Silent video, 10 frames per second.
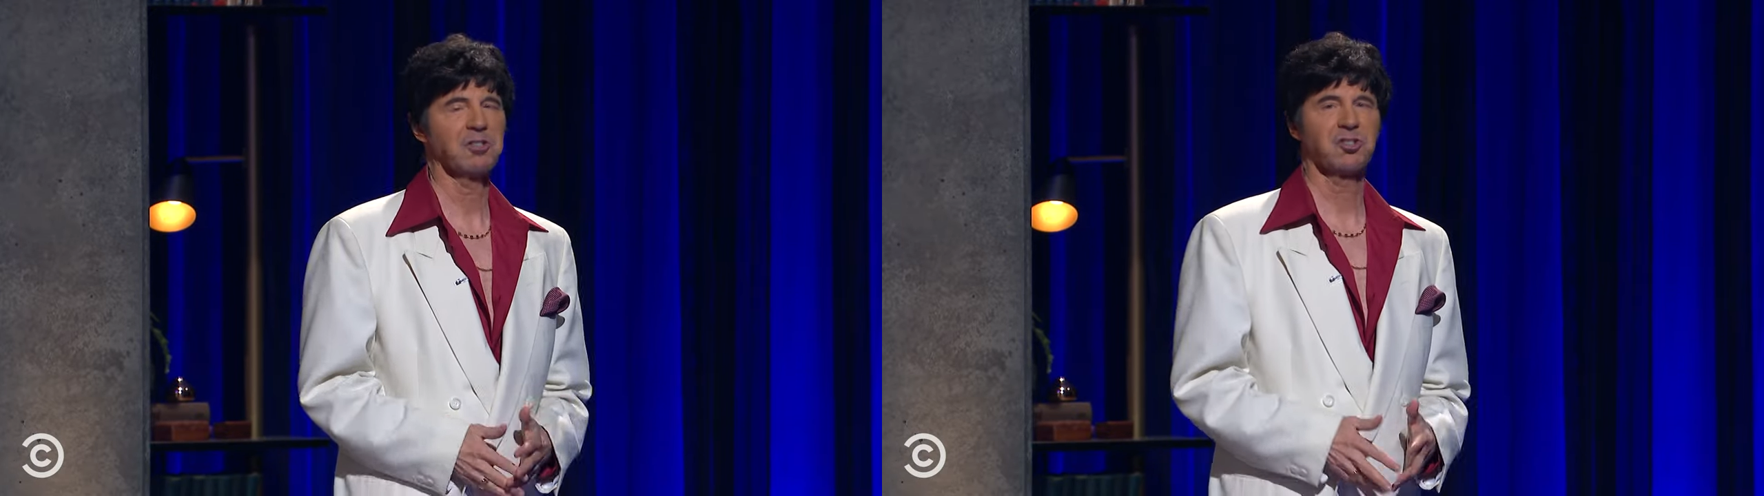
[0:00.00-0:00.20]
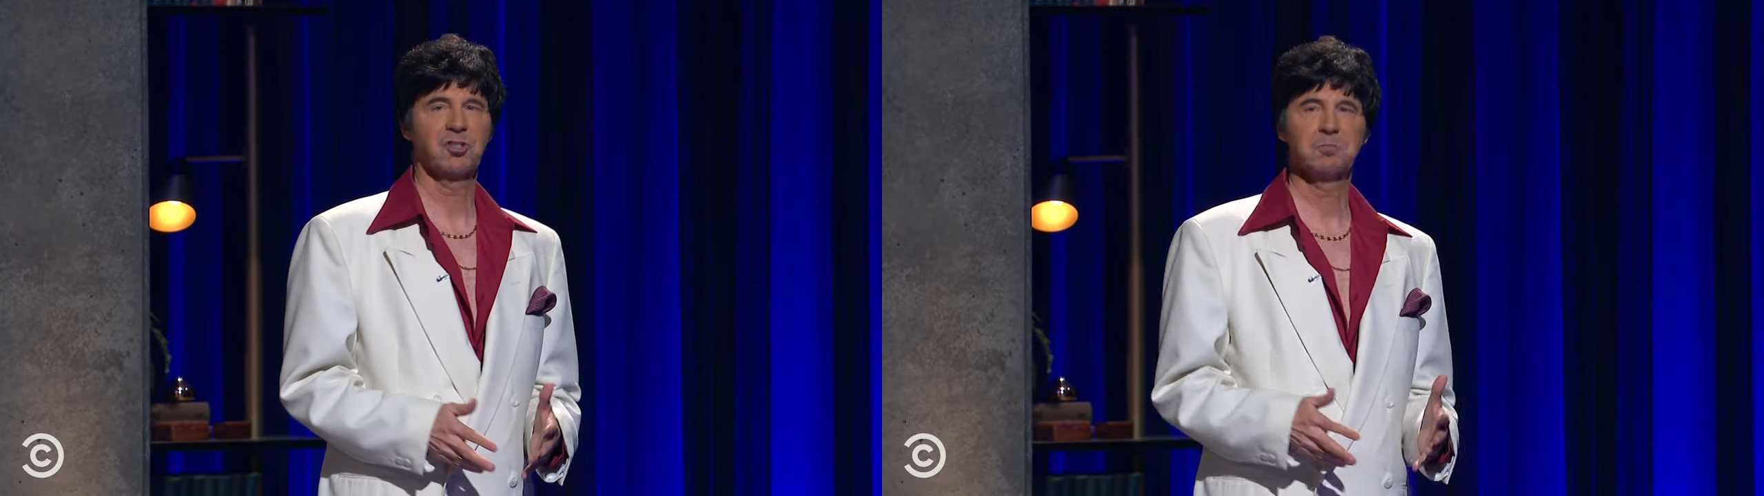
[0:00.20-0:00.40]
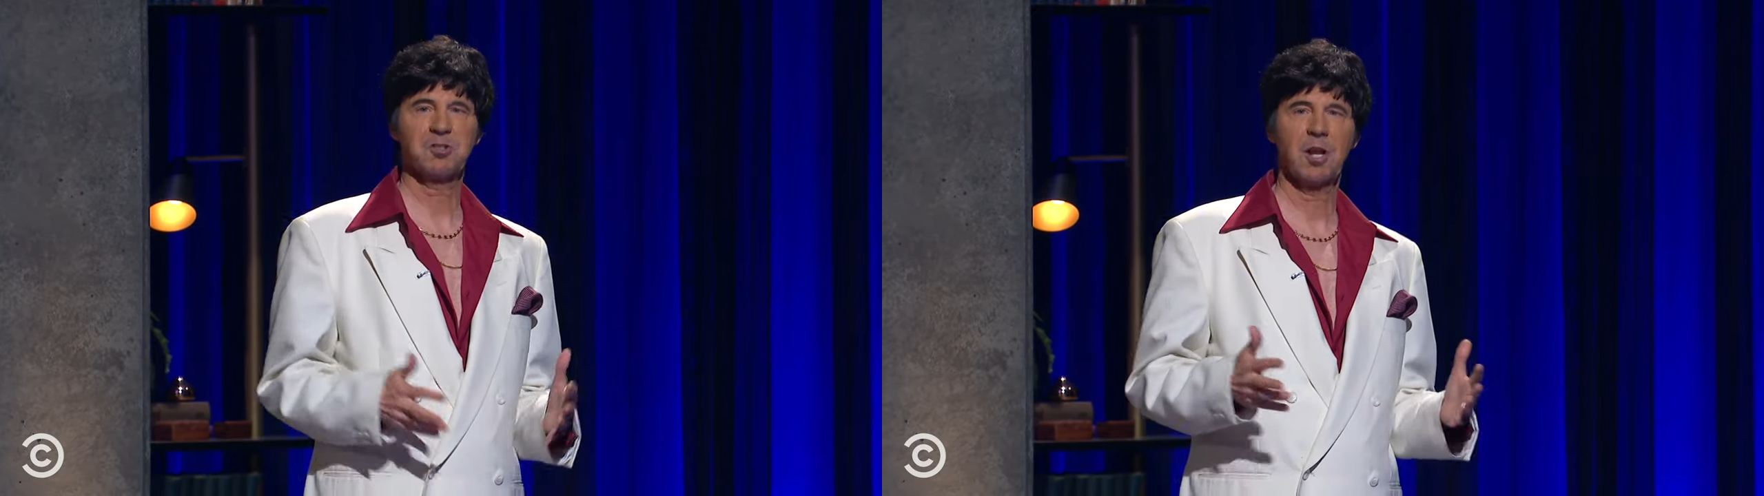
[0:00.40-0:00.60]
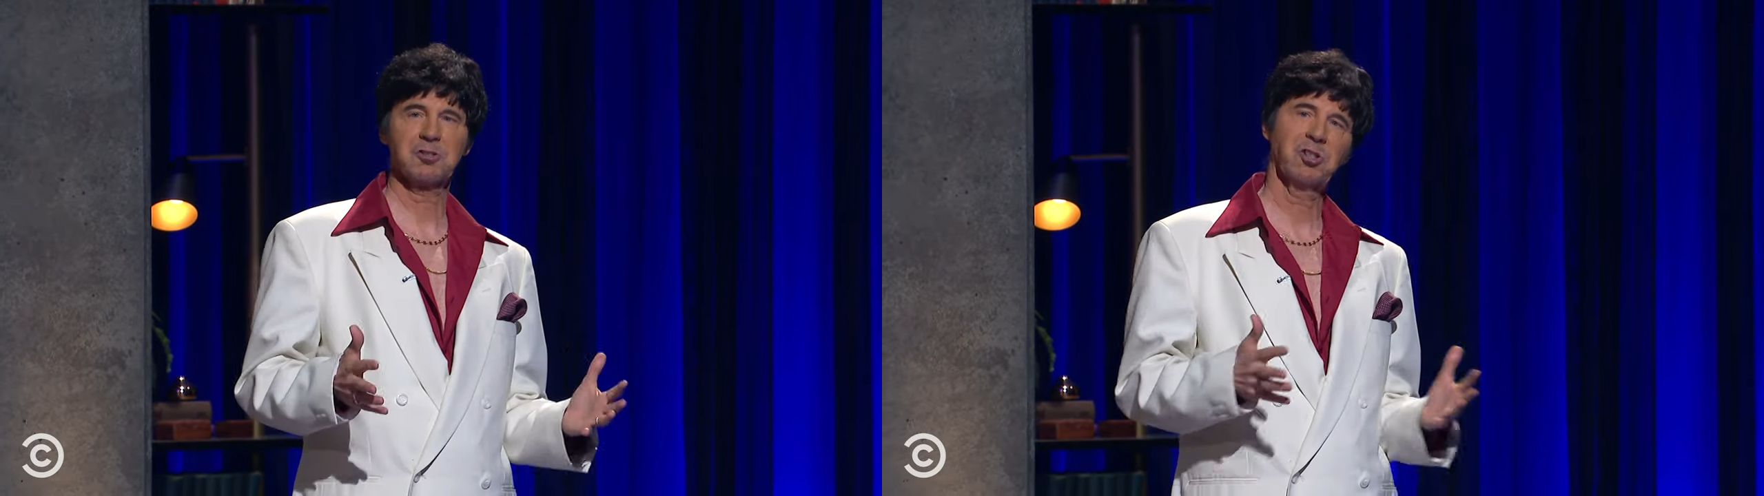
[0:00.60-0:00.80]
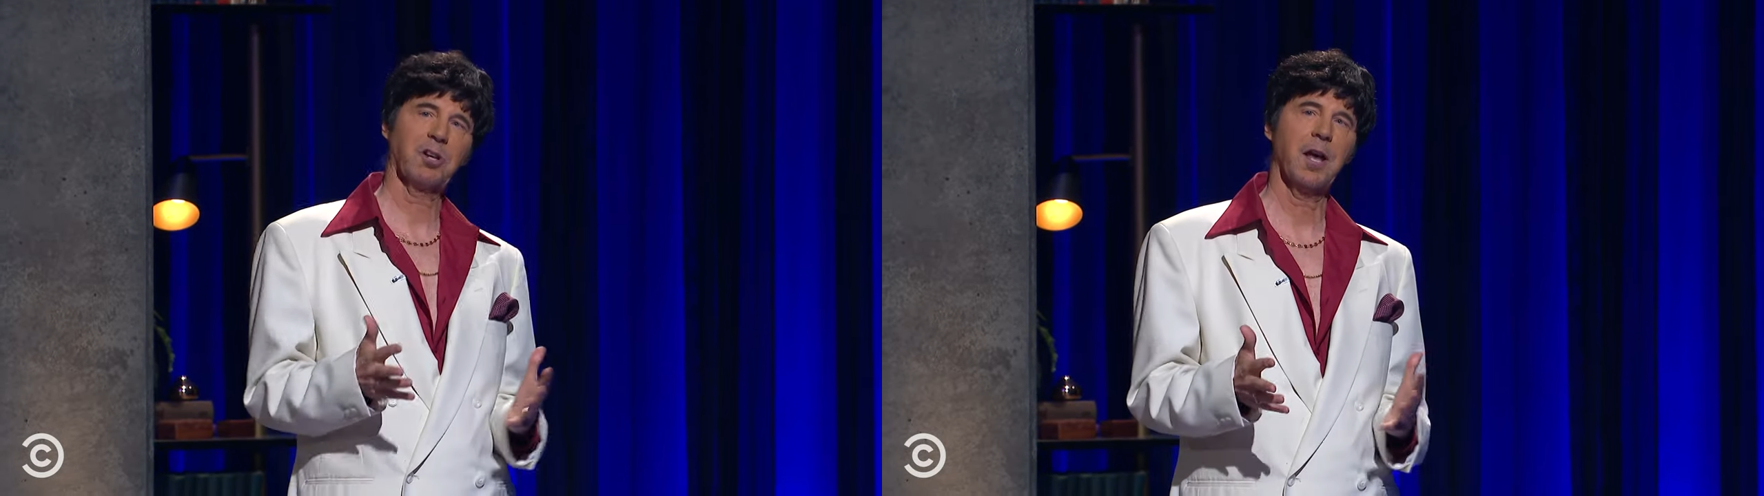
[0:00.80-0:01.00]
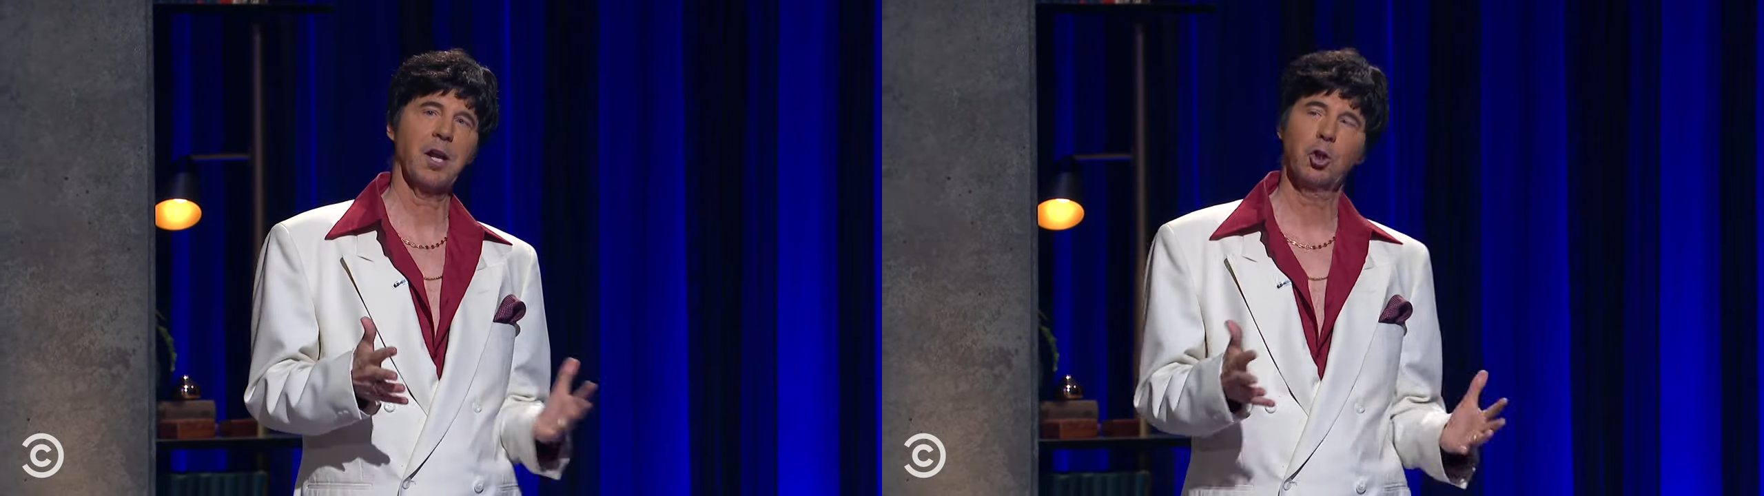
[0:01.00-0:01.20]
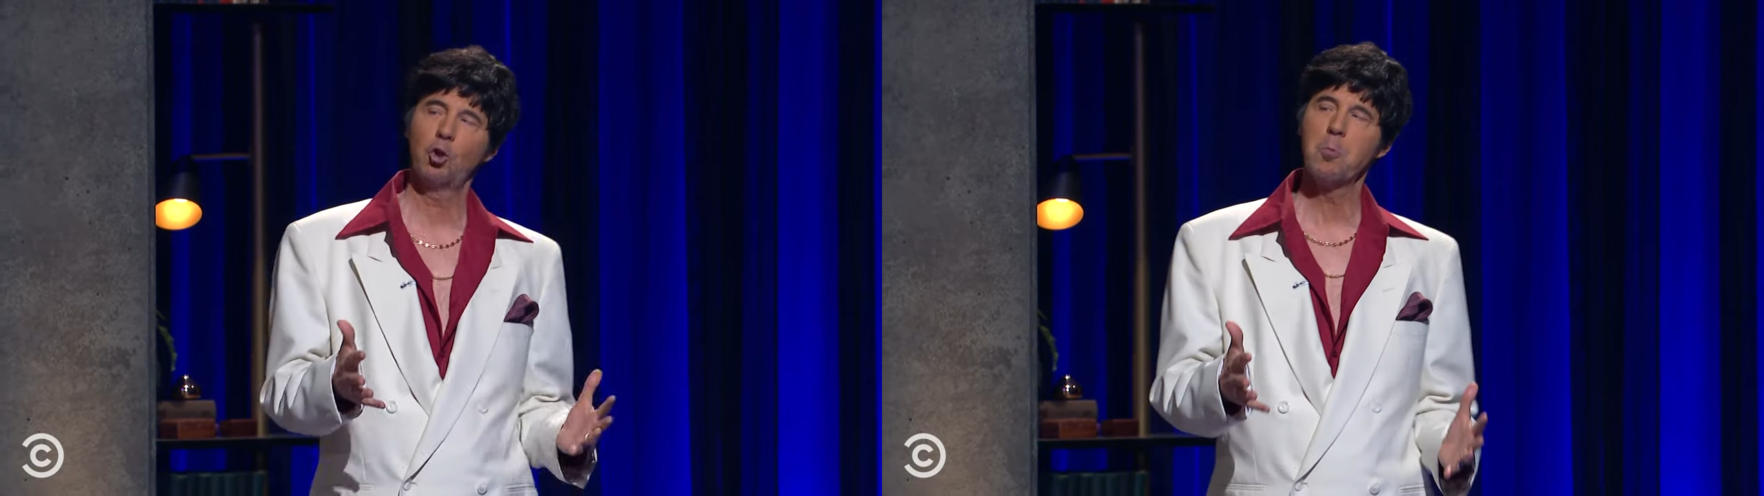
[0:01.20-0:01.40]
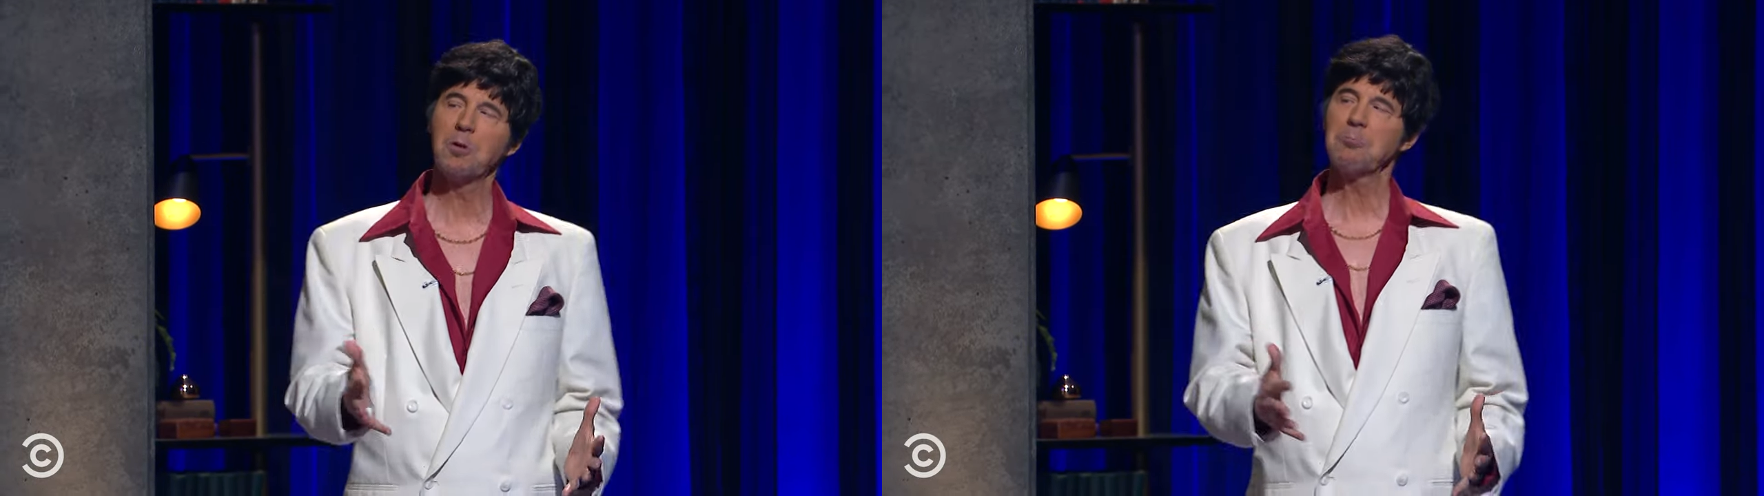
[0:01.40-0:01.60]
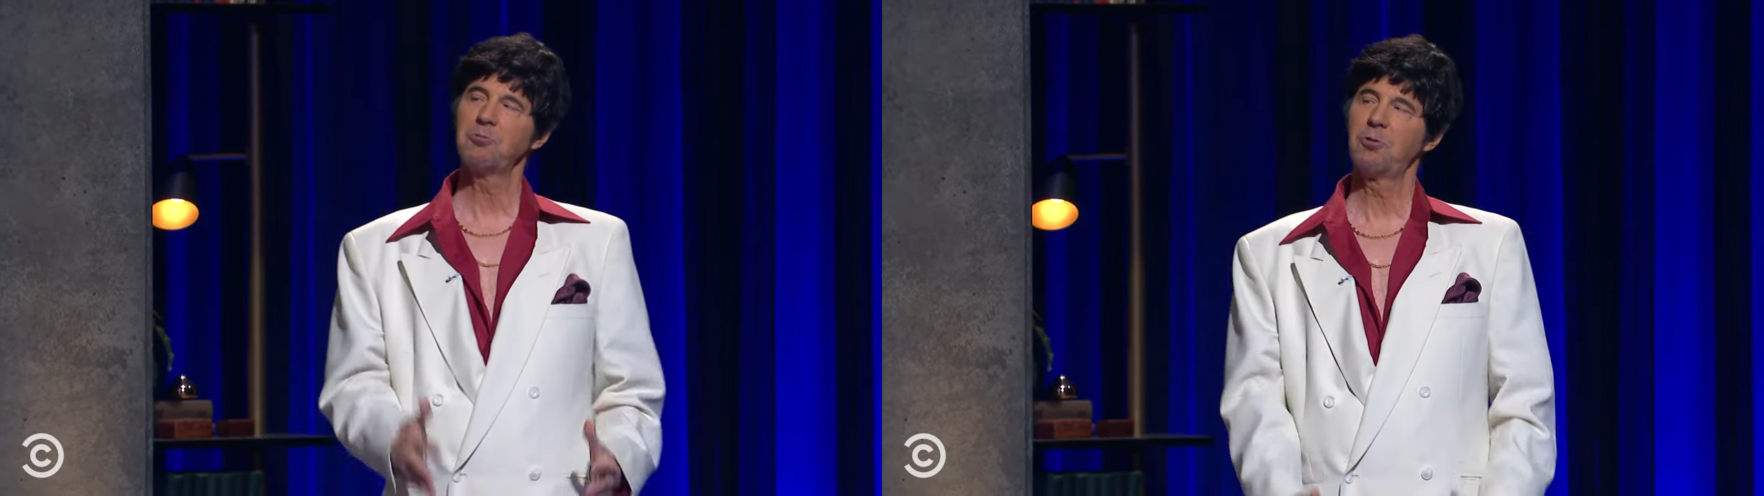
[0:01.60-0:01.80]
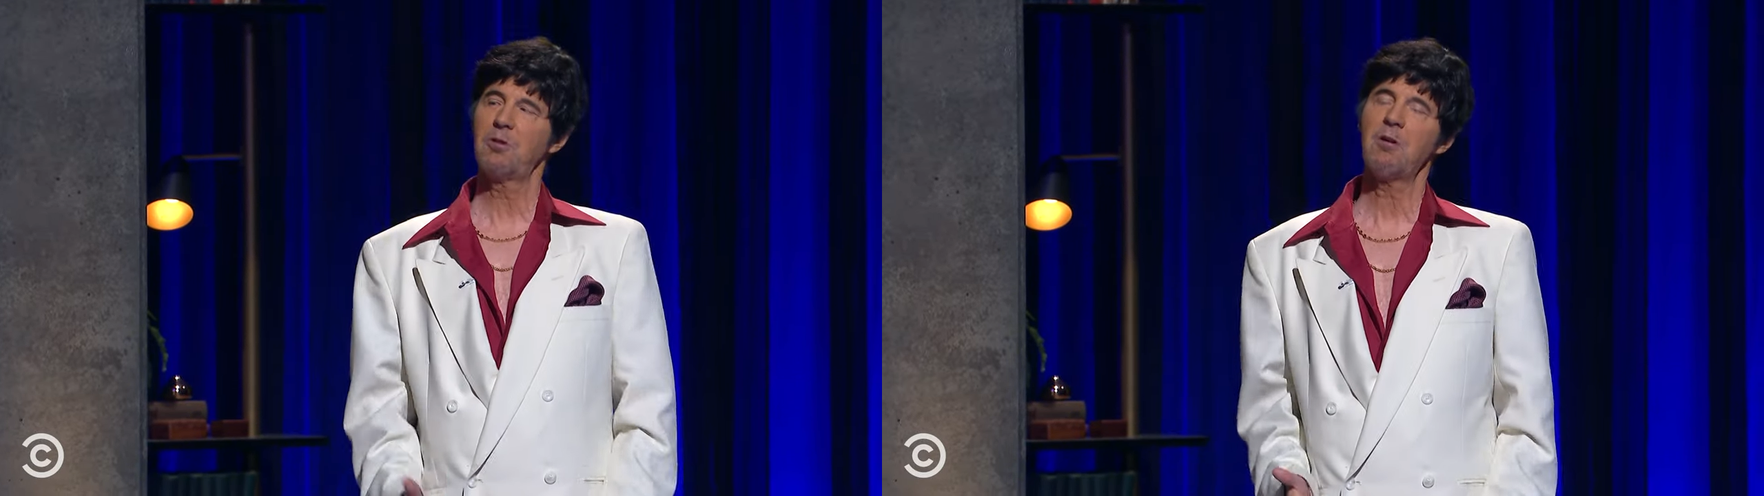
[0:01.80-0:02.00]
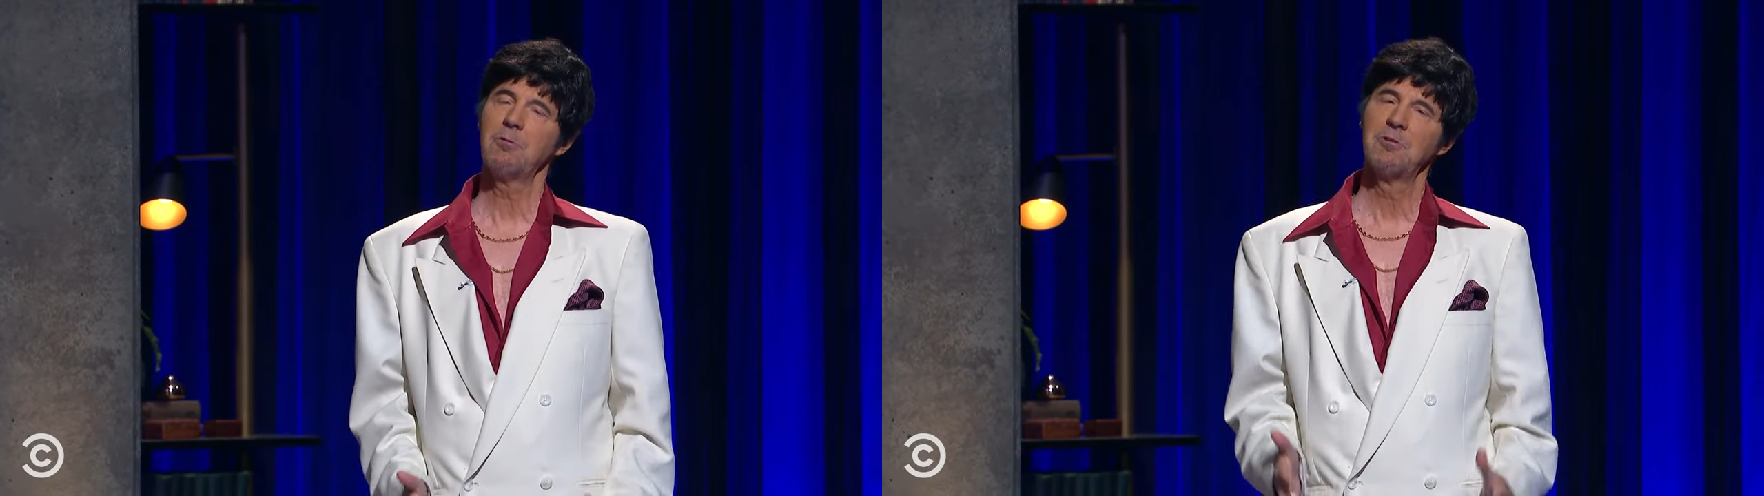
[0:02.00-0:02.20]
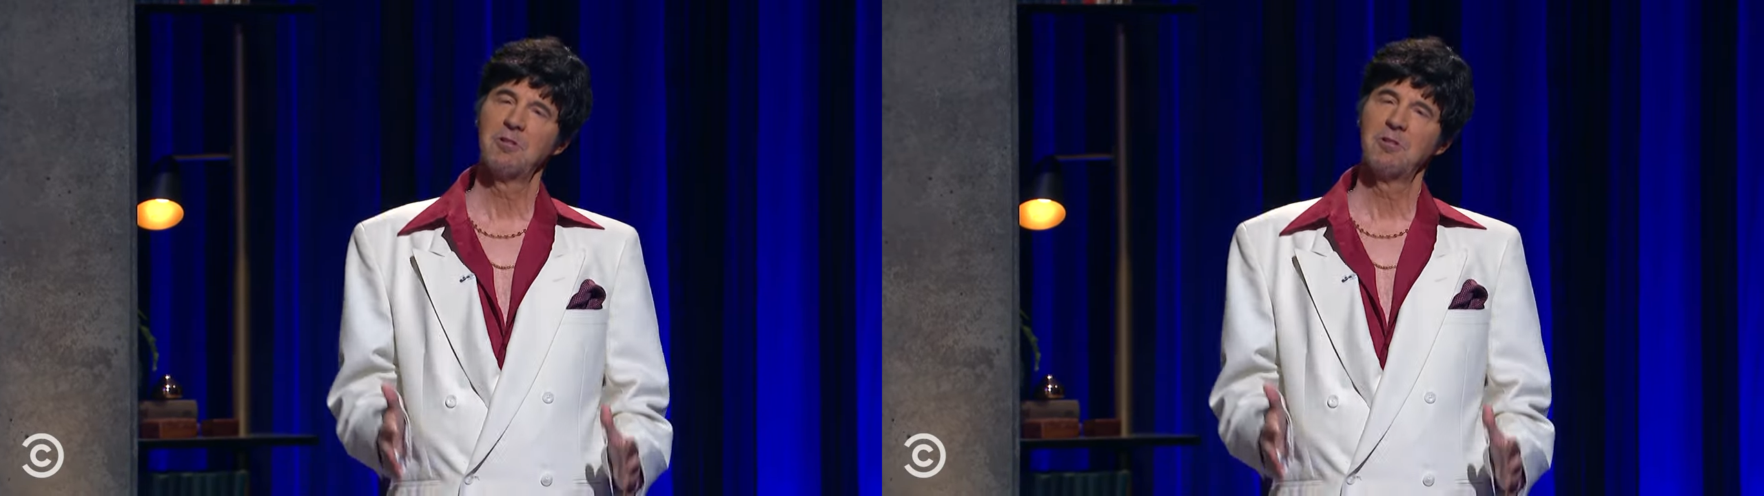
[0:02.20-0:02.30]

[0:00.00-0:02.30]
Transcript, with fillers: Seems like she's kind of Cuban, you know.